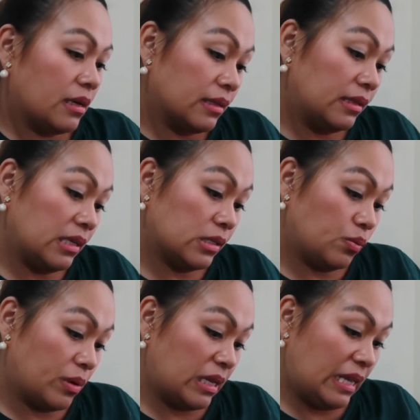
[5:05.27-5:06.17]
This
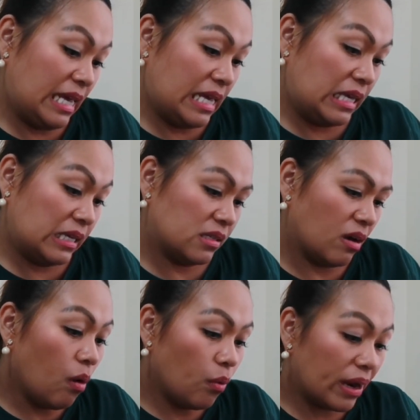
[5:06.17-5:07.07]
one is
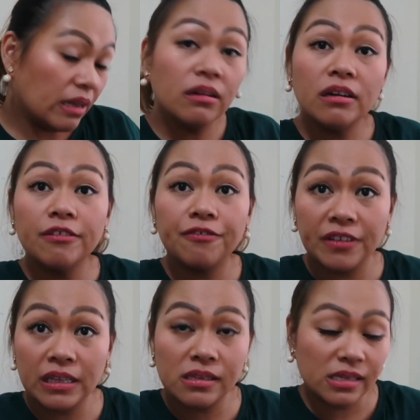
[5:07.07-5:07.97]
a regular
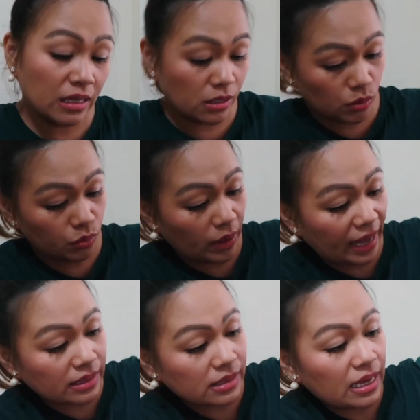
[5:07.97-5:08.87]
fit, size
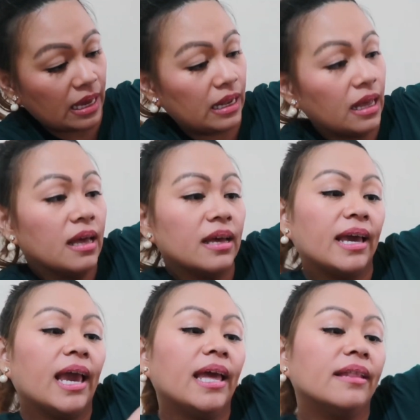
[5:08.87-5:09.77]
2XL,
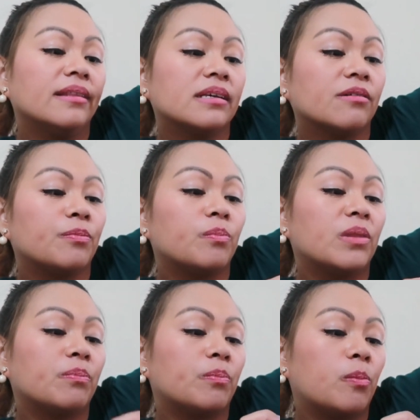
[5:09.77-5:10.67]
and
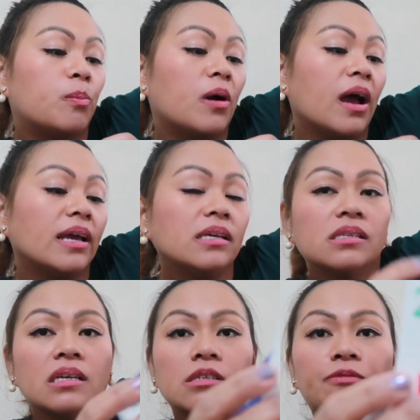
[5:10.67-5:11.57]
the price
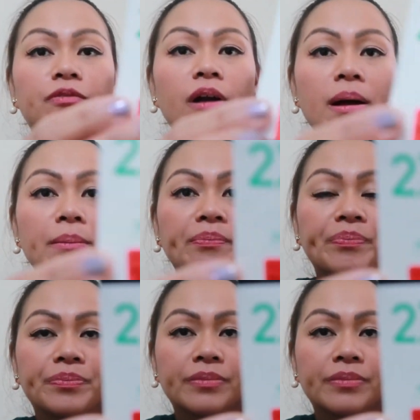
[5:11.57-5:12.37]
is from